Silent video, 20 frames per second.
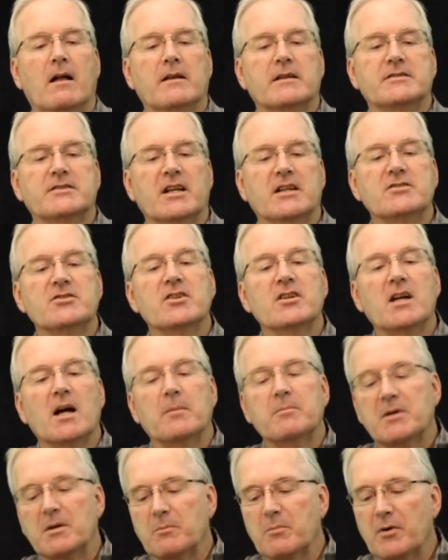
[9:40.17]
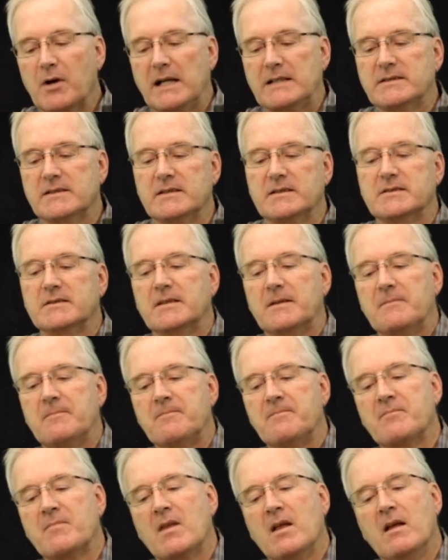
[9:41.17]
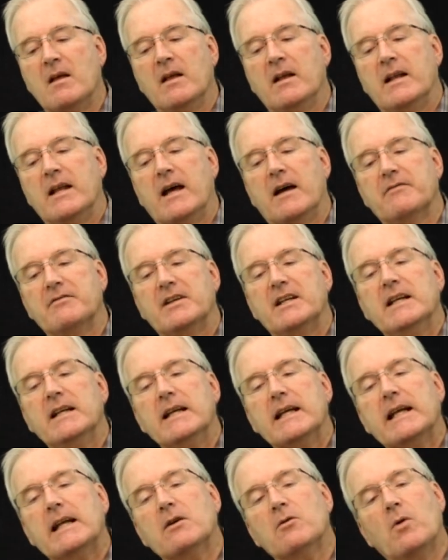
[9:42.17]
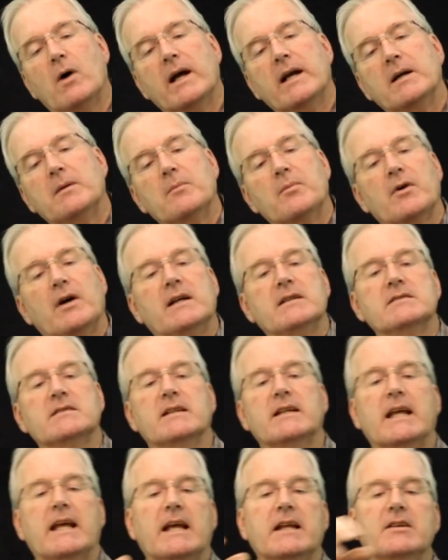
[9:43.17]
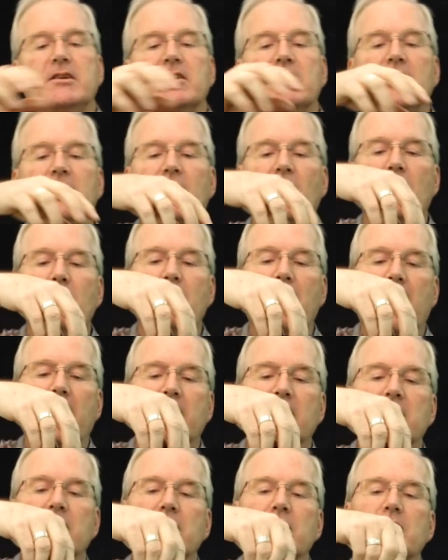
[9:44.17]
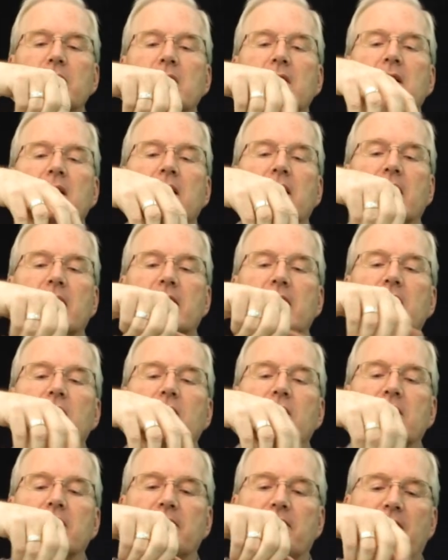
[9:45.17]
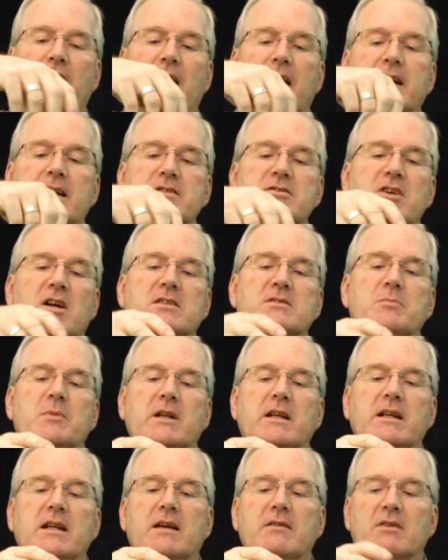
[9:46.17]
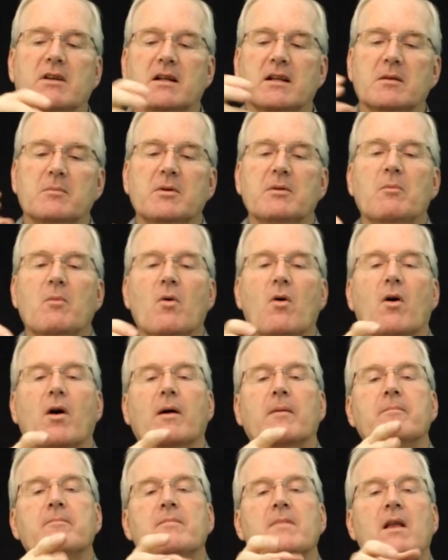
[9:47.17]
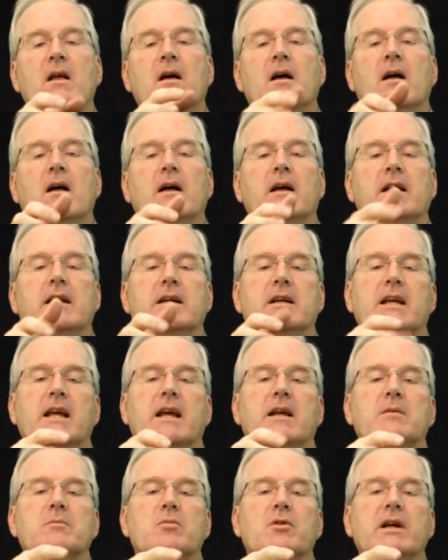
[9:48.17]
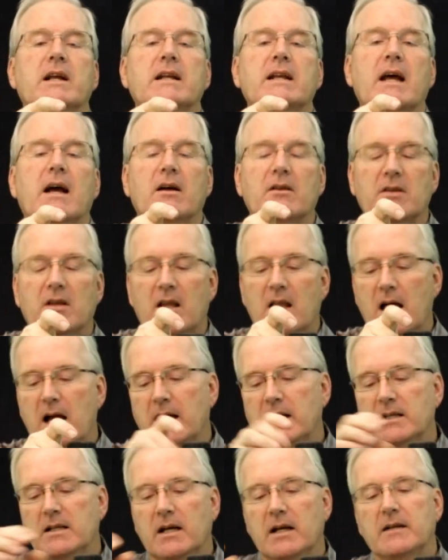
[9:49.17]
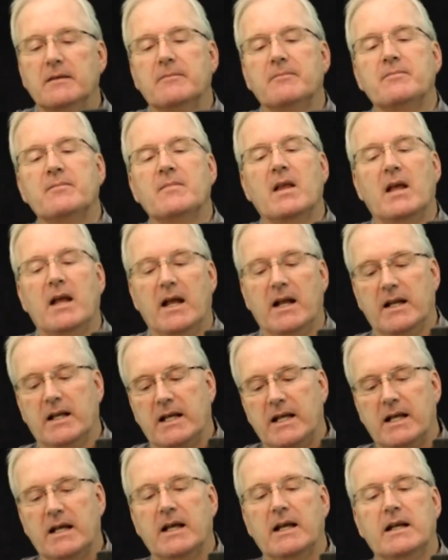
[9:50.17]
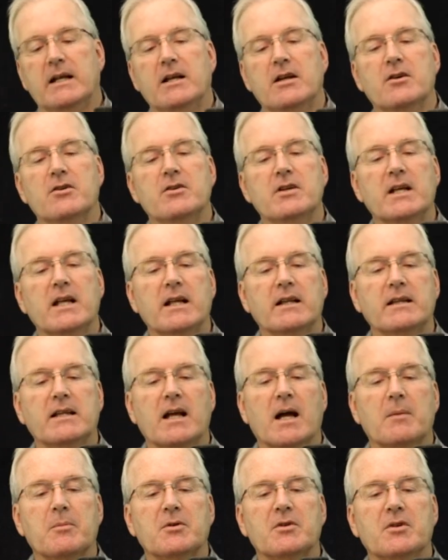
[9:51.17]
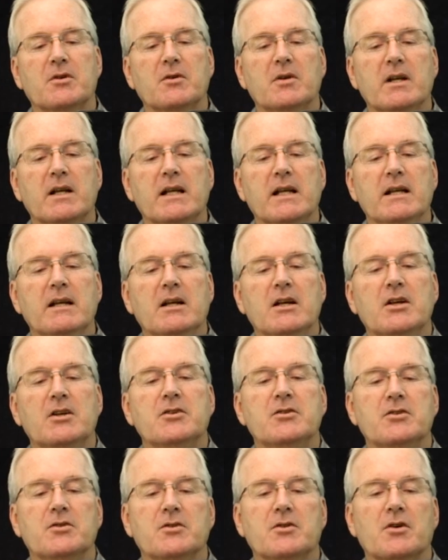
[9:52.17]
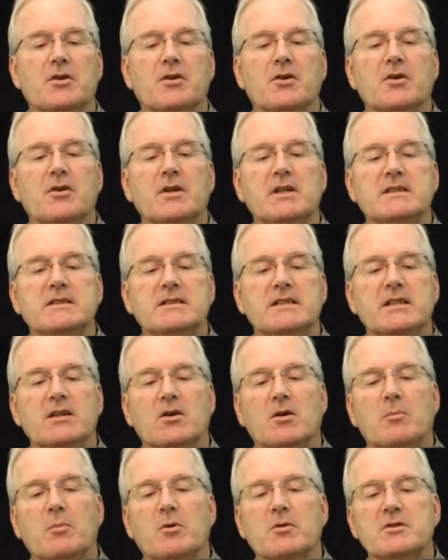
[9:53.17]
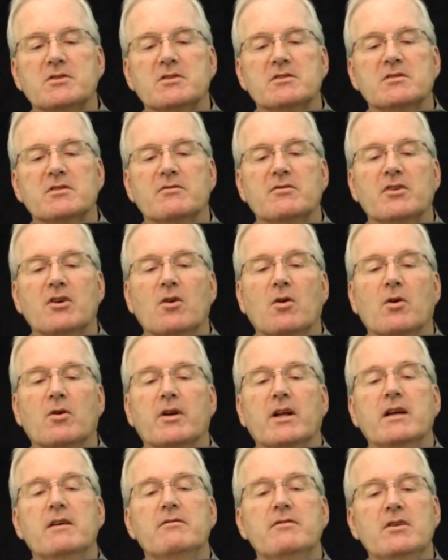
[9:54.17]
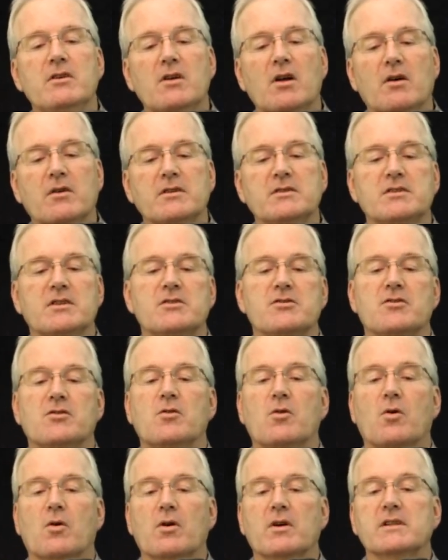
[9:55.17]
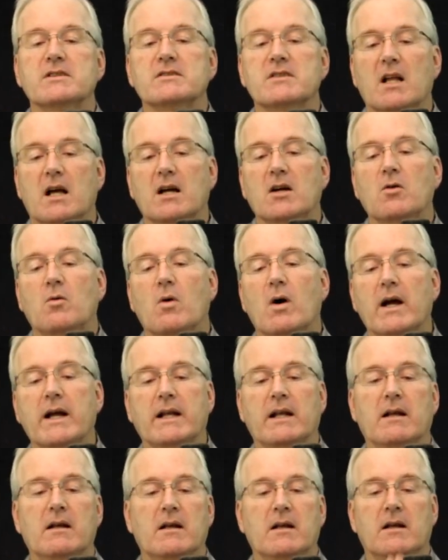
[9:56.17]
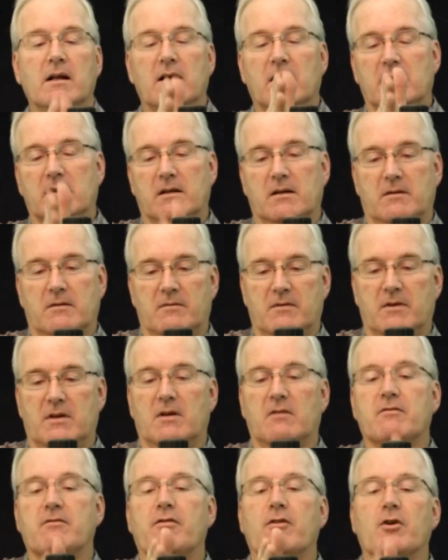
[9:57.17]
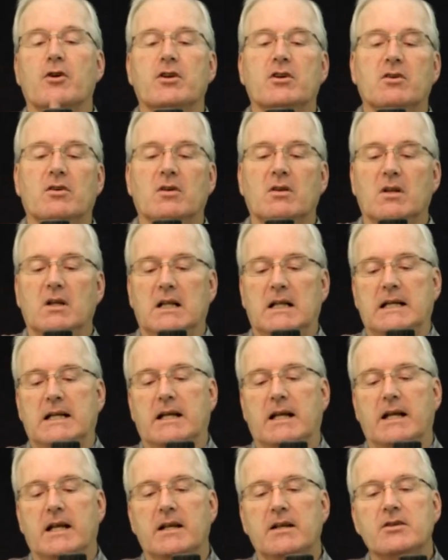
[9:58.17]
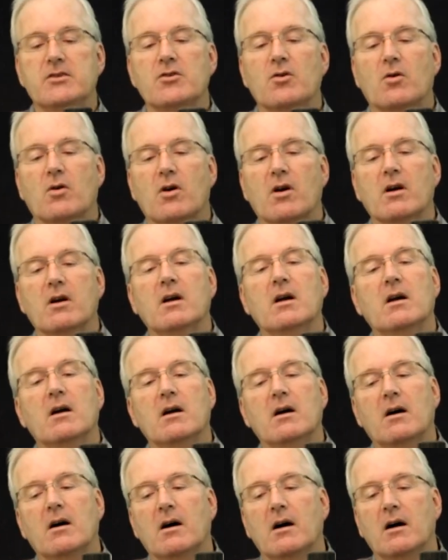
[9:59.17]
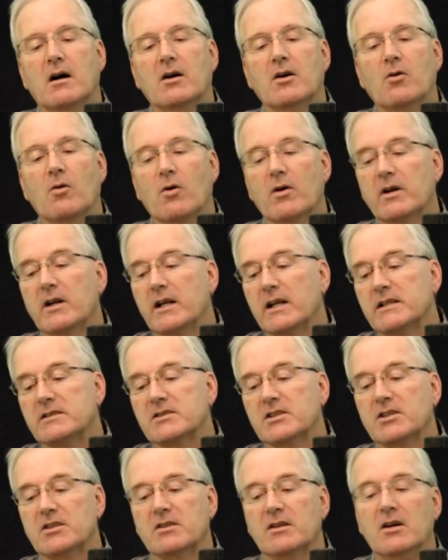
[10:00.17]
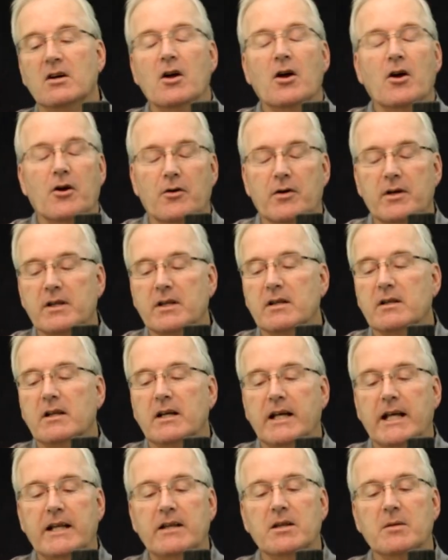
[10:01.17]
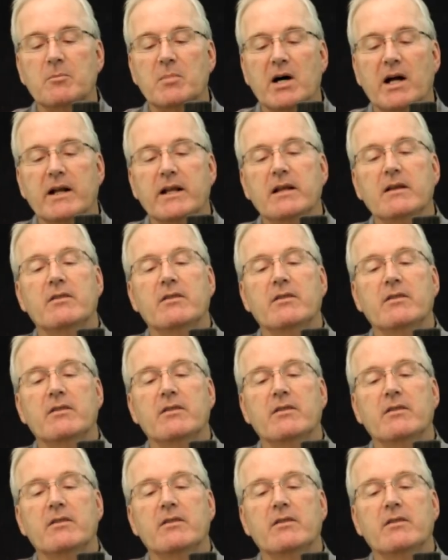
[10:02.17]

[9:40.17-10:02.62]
suction cup compresses. Now, if you didn't get it quite compressed, again, you can go back to the fine adjustment and give it a little bit more. Again, bring down the lock nut, and again, here you get the opportunity to turn and see all portions of your gourd. If you notice that your gourd is not quite vertical in your gourd and it's or in the buddy,